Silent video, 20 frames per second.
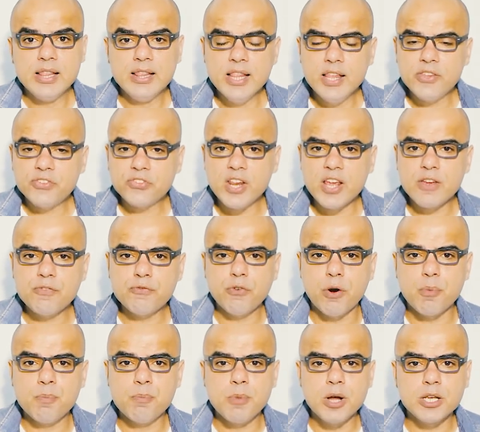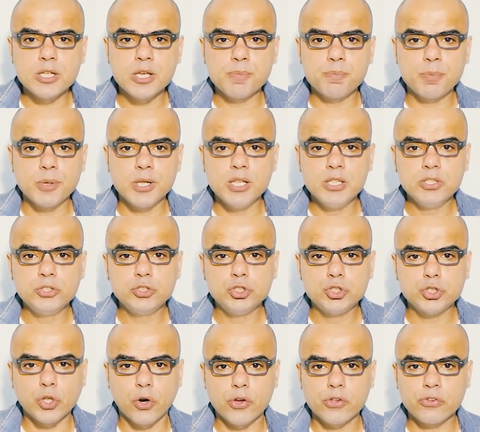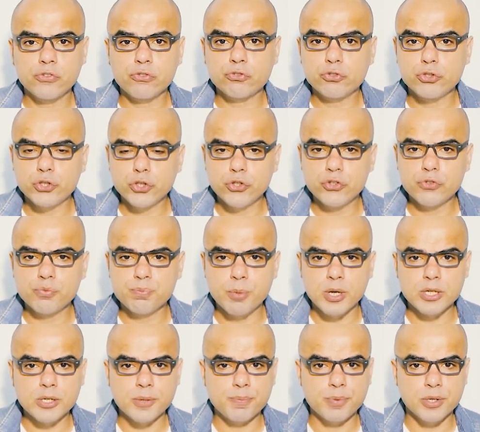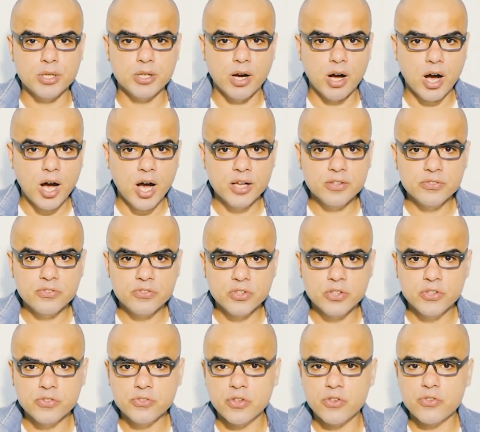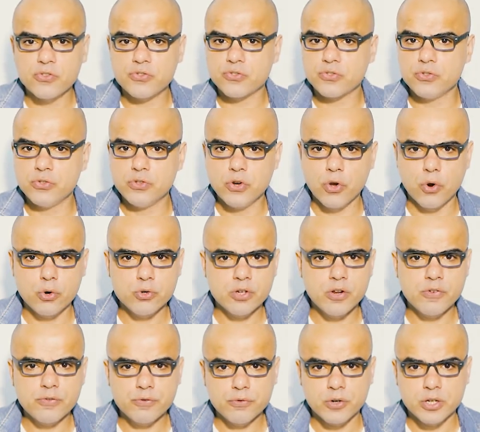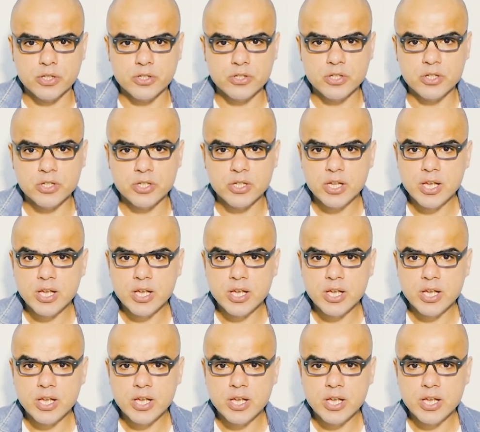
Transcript: Listening for multiple choice, choose multiple answers is no different.